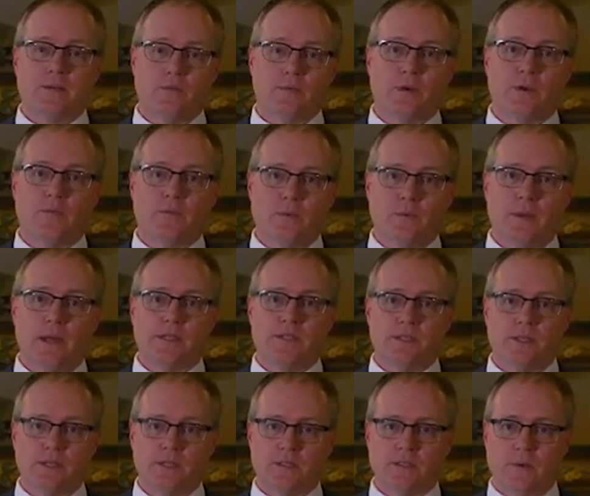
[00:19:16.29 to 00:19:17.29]
of
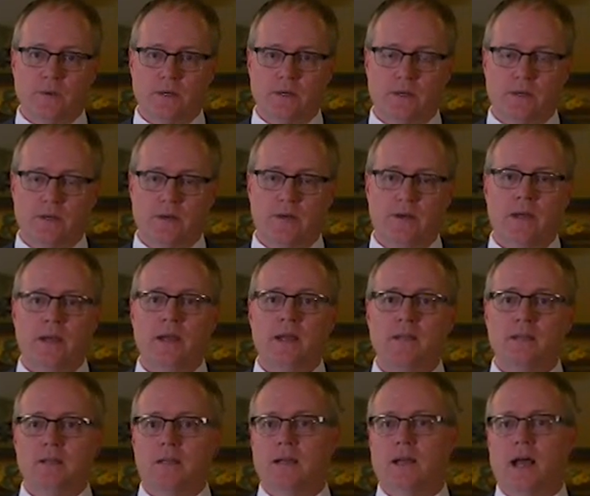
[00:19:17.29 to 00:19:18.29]
Reformation is going to occur,
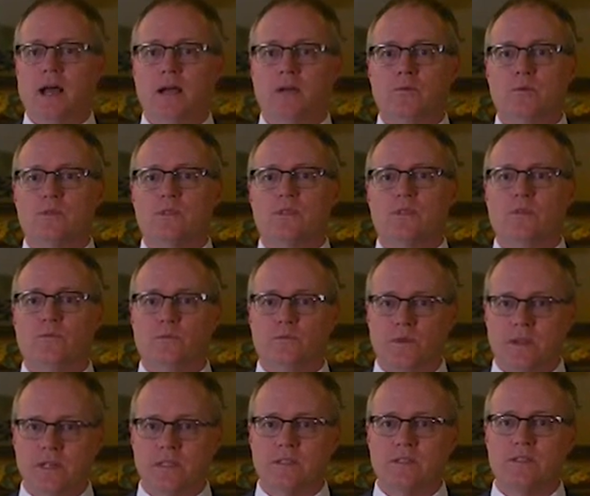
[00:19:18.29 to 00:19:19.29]
de Cock was
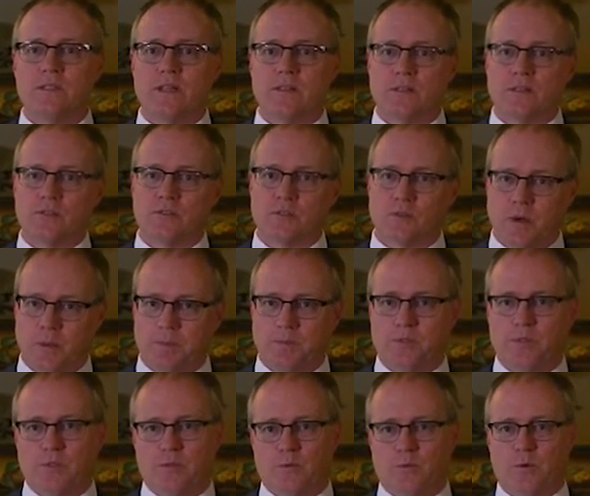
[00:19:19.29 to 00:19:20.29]
convinced that the
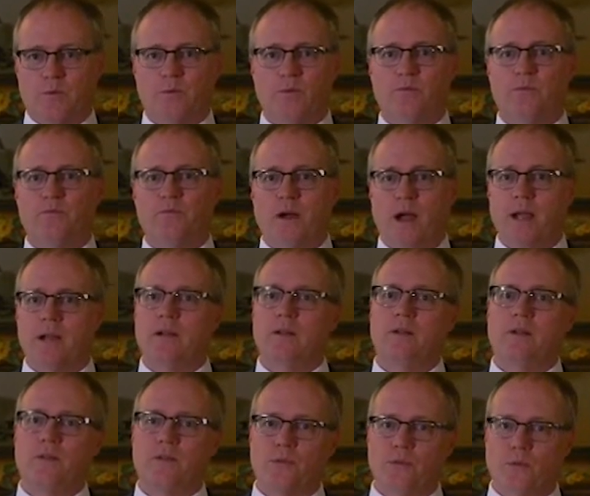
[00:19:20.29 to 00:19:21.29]
scriptures were the
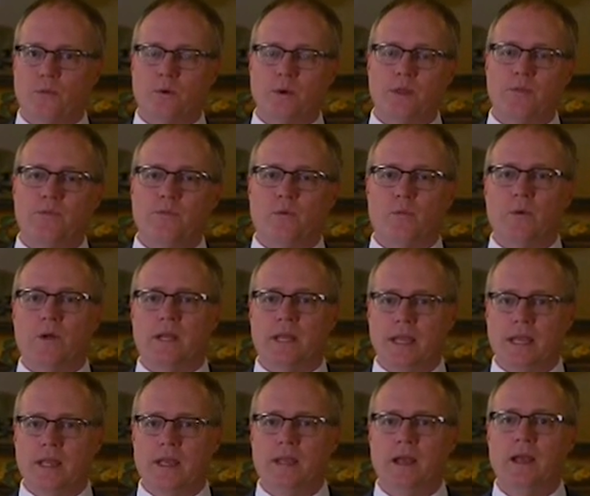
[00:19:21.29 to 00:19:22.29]
final authority for what
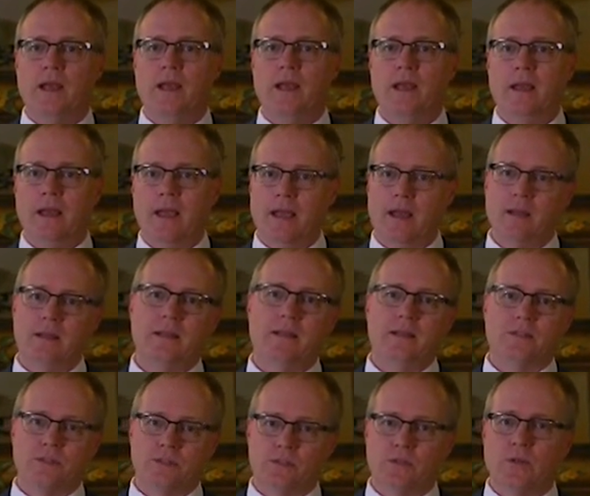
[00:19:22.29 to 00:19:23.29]
he and
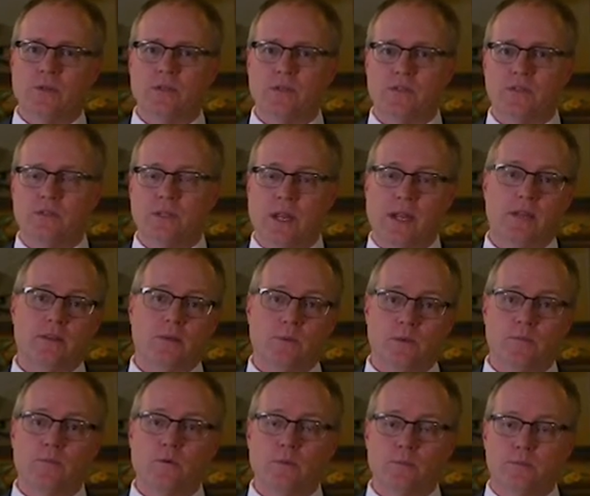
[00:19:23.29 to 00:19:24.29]
his church and the
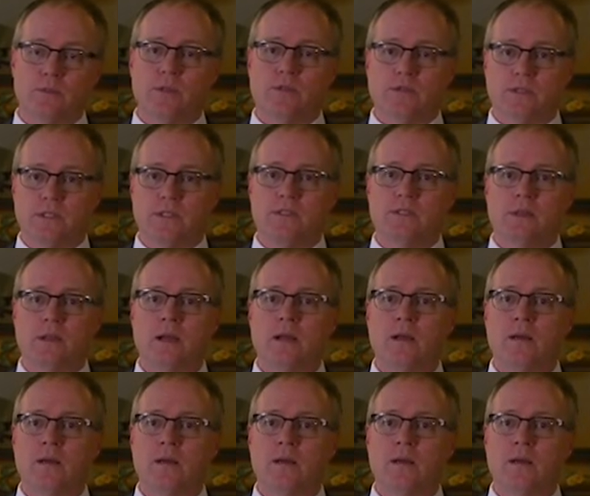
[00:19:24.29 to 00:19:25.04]
Reformed churches